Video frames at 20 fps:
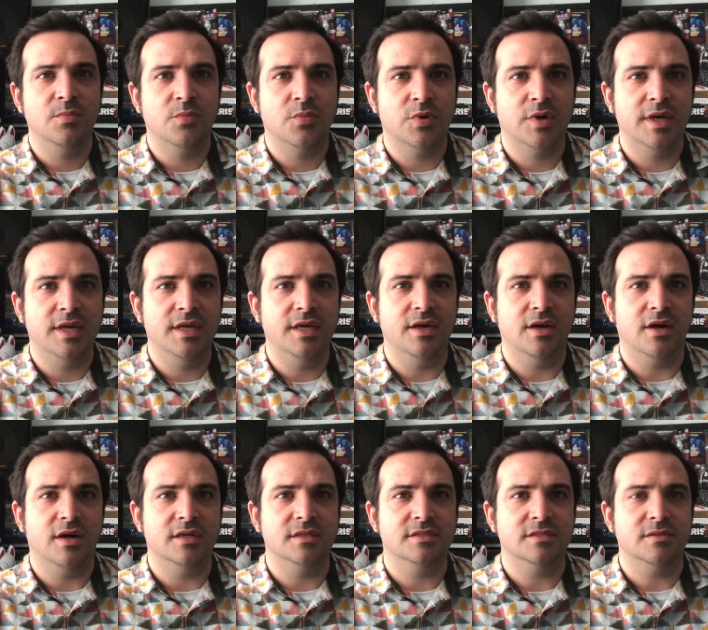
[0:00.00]
Pretty
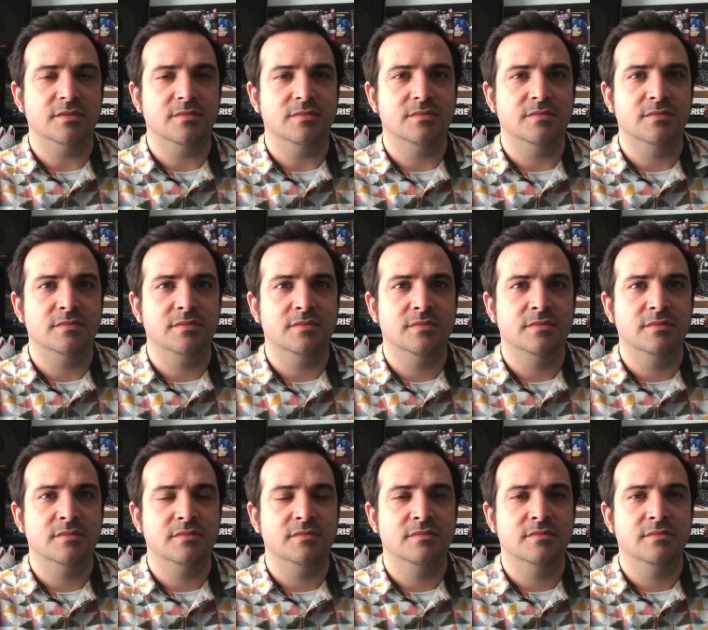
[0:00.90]
awesome.
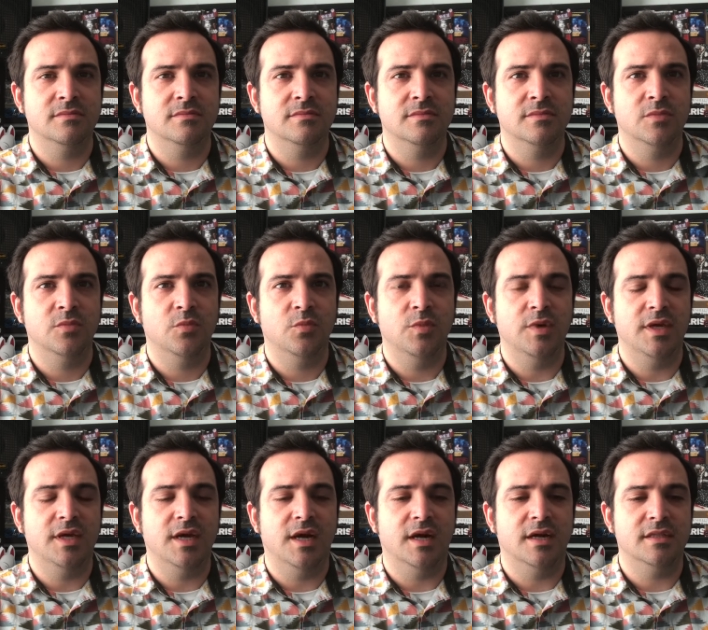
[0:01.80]

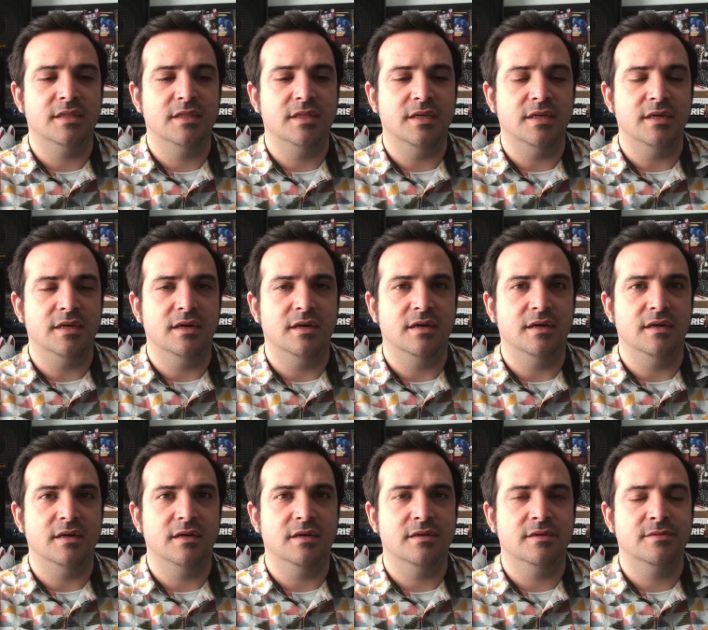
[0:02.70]
We got
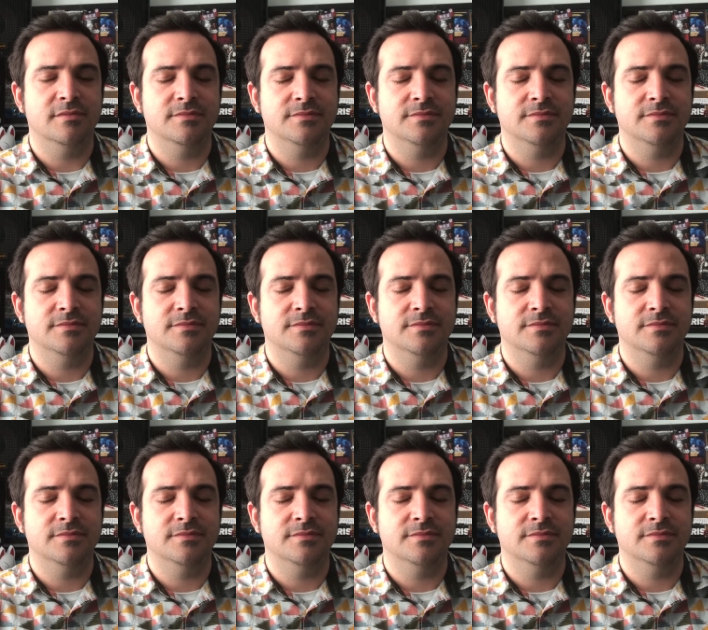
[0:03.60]
the